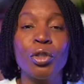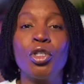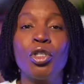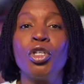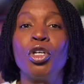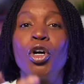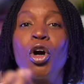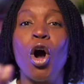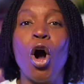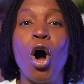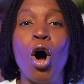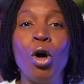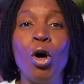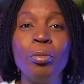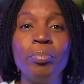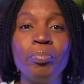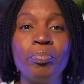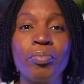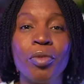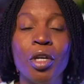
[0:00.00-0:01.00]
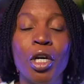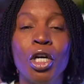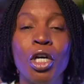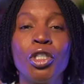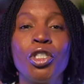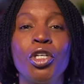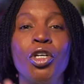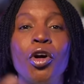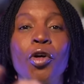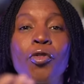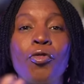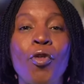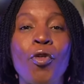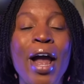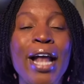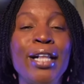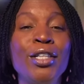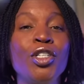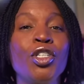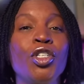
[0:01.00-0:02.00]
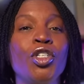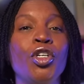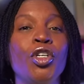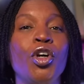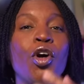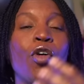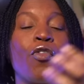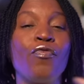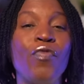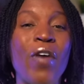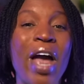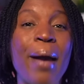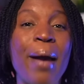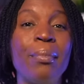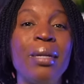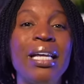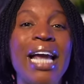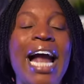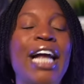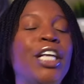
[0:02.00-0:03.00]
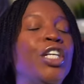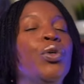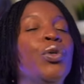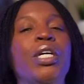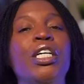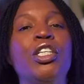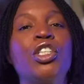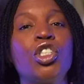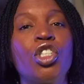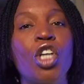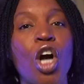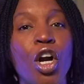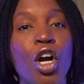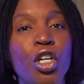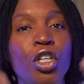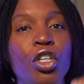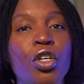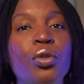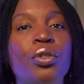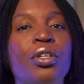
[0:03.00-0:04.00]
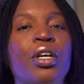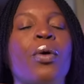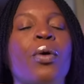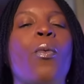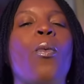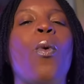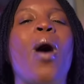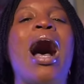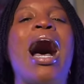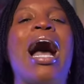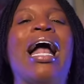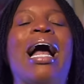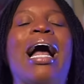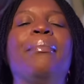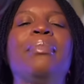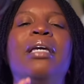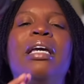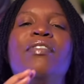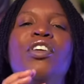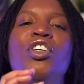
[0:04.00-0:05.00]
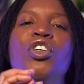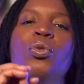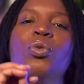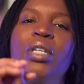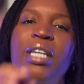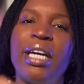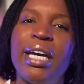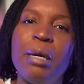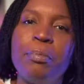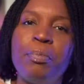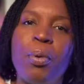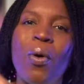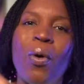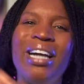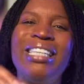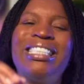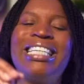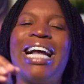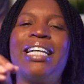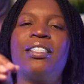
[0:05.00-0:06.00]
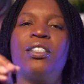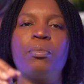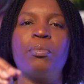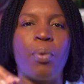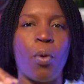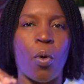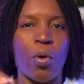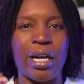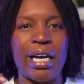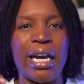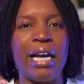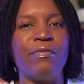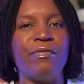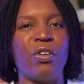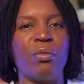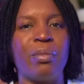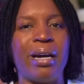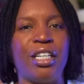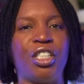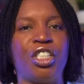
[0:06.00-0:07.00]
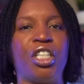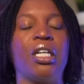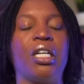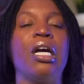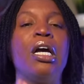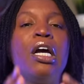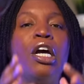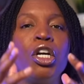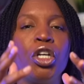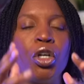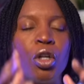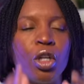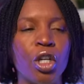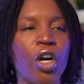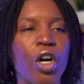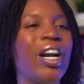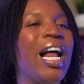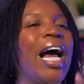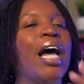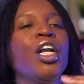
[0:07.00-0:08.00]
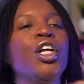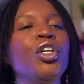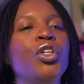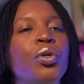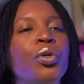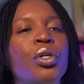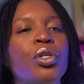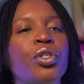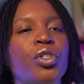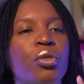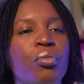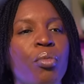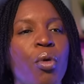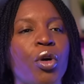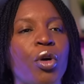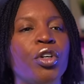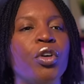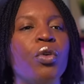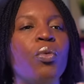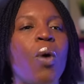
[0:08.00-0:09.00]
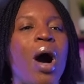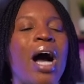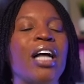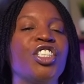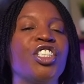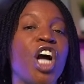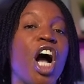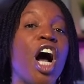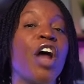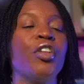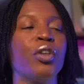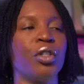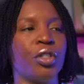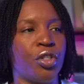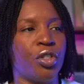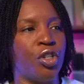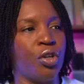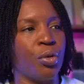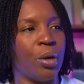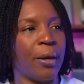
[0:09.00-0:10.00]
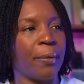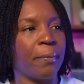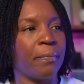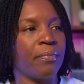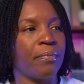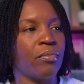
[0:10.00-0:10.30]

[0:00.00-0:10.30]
to your home, to your friends, to your family, and you can start using. Why? I'm giving you key points and supporting information. You'll learn how to do this the more you watch others do it.